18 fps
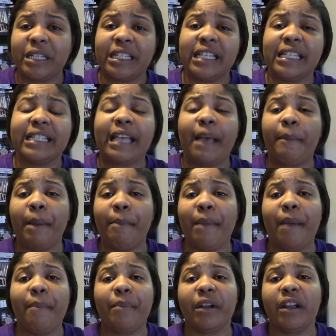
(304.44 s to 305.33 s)
since I'm a
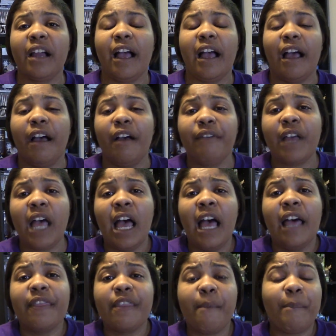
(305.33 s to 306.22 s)
member of
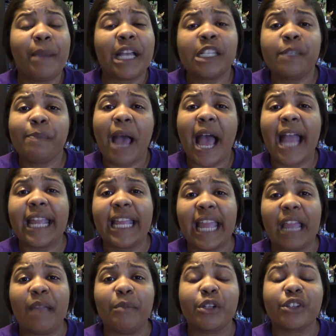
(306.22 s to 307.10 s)
the Best Buy
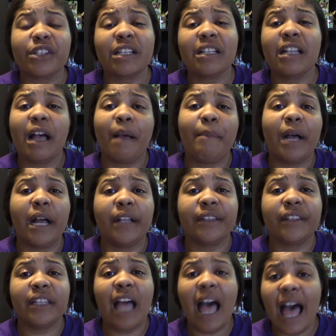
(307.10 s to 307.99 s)
Gamers Club
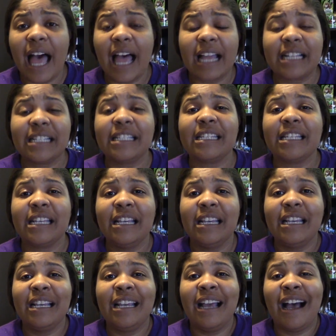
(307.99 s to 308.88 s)
Unlocked,
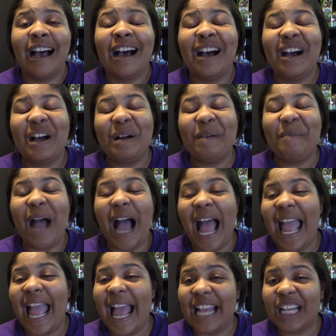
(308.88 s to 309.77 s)

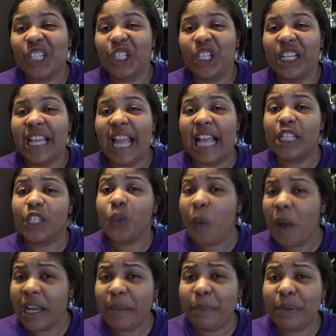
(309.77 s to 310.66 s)
I actually got
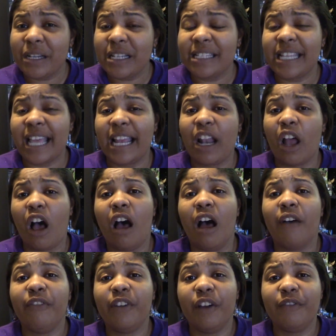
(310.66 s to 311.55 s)
20%
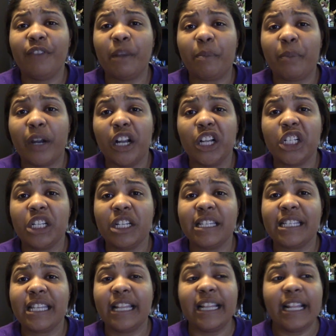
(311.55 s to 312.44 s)
off of the
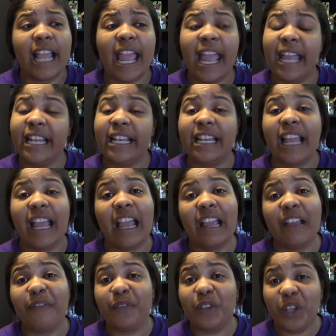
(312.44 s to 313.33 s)
purchase. And
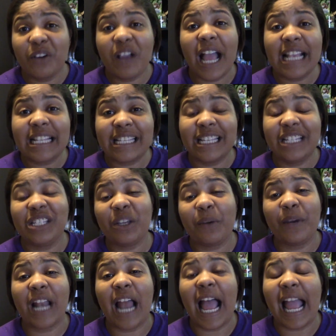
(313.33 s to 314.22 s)
if you guys can
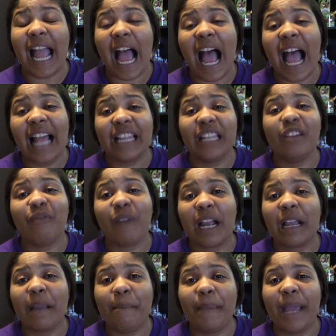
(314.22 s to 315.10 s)
do it, I highly
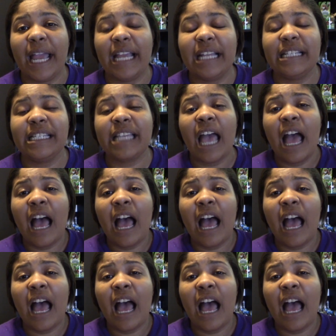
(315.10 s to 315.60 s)
recommend